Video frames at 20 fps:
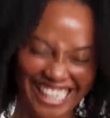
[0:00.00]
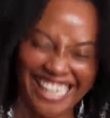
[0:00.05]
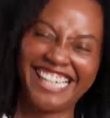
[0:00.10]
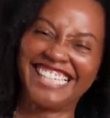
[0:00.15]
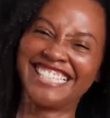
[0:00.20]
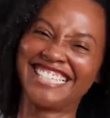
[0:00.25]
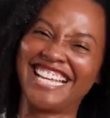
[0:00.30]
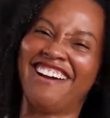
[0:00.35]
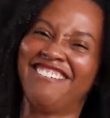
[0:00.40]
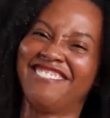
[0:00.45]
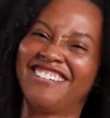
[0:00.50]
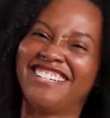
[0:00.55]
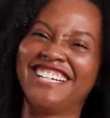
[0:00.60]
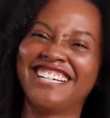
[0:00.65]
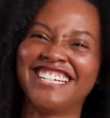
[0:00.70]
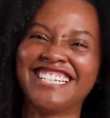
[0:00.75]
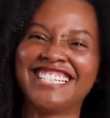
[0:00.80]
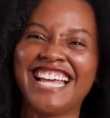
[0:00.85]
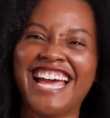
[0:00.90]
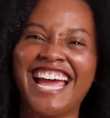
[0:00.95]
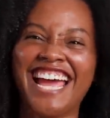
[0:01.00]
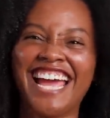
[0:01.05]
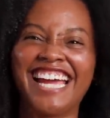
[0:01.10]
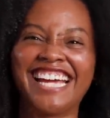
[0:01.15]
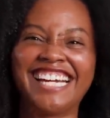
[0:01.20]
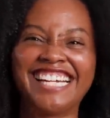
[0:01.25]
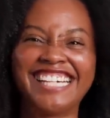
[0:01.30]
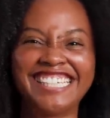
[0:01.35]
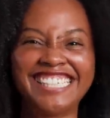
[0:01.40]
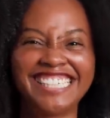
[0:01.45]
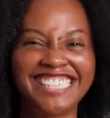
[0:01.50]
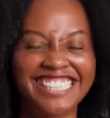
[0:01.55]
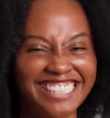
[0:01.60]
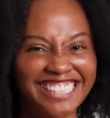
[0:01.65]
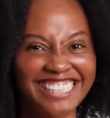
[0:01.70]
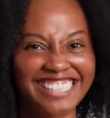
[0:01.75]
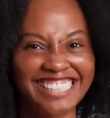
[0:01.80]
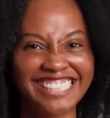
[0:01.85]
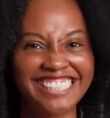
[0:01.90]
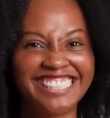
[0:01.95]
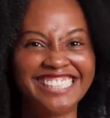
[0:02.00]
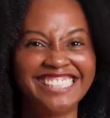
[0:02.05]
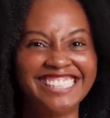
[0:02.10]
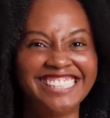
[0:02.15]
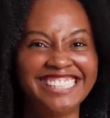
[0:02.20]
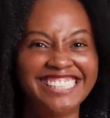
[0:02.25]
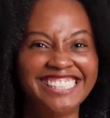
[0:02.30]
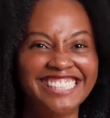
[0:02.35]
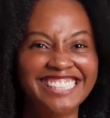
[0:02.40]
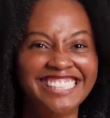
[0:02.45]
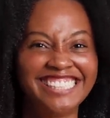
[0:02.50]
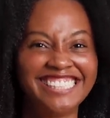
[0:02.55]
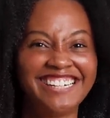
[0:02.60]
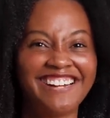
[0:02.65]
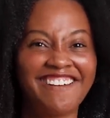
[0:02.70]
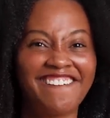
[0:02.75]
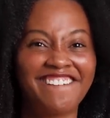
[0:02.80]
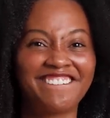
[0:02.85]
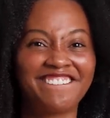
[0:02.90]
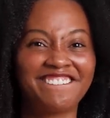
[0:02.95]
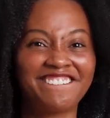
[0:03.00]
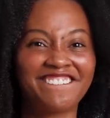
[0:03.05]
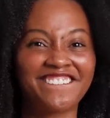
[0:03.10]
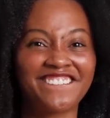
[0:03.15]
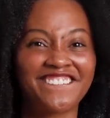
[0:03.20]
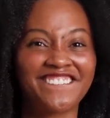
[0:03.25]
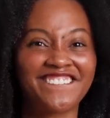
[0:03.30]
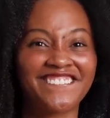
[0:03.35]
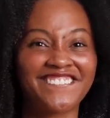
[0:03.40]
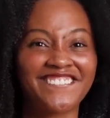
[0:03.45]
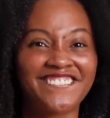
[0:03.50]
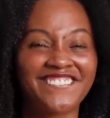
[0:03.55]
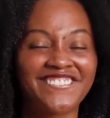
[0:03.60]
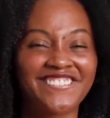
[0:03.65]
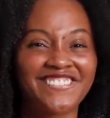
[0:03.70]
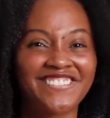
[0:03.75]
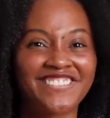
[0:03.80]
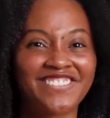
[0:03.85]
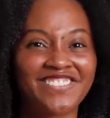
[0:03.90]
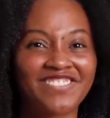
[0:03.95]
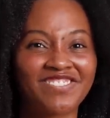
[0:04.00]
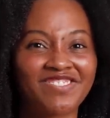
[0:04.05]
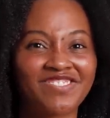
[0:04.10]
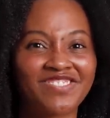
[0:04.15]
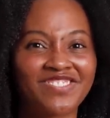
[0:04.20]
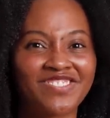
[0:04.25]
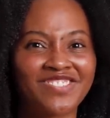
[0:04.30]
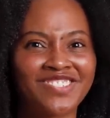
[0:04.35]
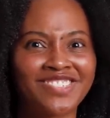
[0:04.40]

And those people tend saying? to be women, yes. Those, those people tend to be women, yes.